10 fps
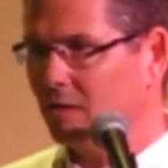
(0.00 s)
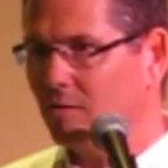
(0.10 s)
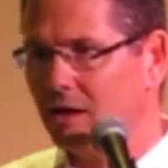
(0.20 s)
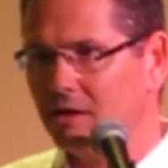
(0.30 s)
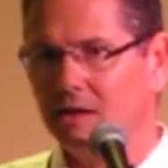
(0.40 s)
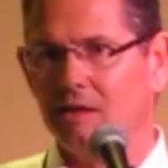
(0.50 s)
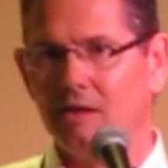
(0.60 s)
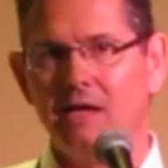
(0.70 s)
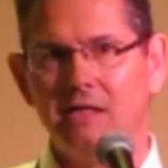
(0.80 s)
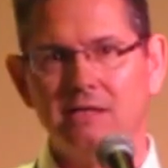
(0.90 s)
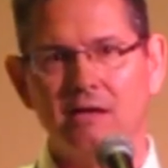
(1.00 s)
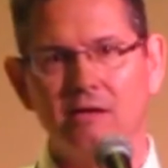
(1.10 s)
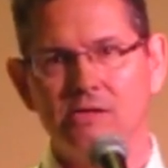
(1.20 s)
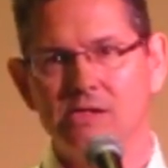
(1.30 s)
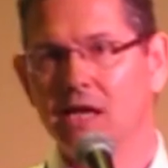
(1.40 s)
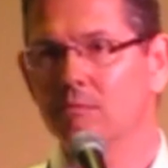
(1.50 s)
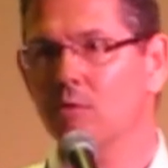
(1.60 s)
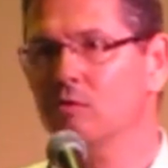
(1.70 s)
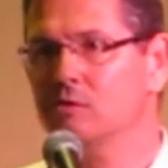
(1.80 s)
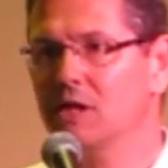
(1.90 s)
go out and collect our
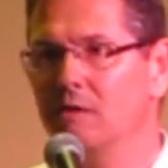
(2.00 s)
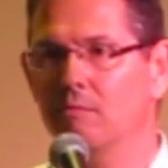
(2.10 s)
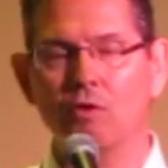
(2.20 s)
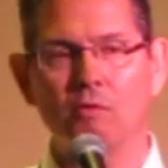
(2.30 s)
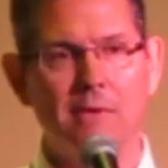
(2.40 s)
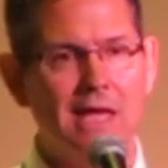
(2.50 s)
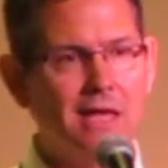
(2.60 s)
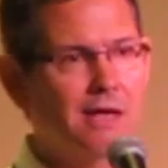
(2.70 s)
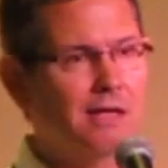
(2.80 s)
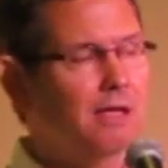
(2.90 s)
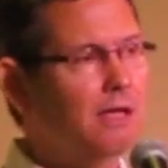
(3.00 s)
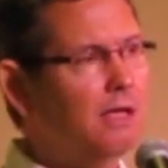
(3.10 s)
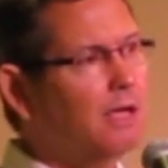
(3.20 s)
same old manna,